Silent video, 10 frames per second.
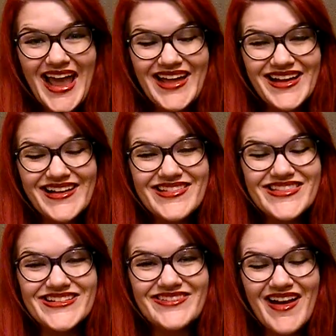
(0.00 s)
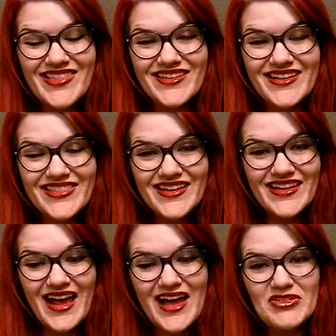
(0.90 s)
Hey guys, so I thought
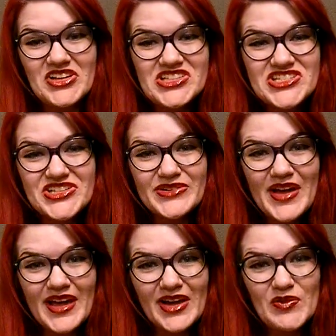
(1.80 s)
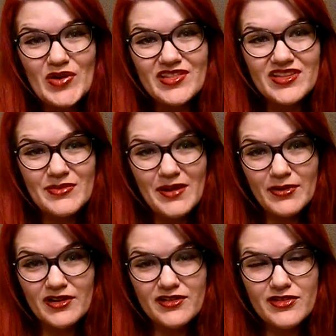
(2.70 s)
that I would do a what's in my
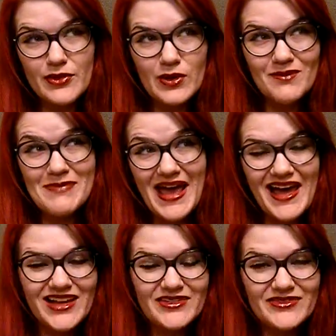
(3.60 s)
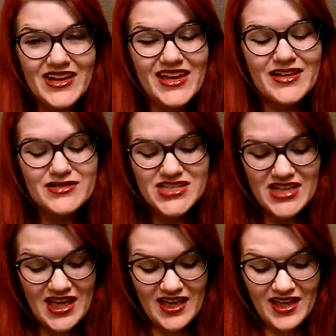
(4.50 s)
purse or bag video
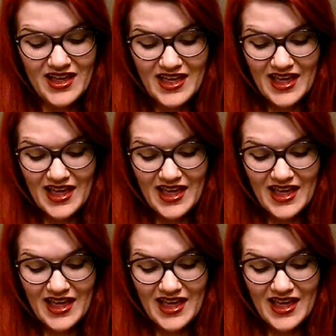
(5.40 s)
today,